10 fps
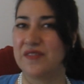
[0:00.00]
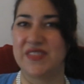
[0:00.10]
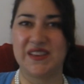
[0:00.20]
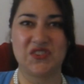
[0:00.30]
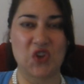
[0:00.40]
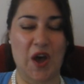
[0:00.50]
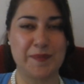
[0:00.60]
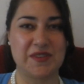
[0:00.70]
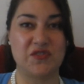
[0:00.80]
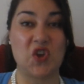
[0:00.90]
of these
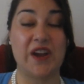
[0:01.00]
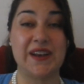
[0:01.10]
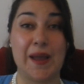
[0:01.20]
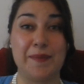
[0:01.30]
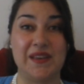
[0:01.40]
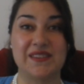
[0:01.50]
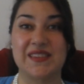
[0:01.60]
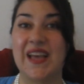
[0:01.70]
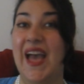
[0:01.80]
types of dynamics,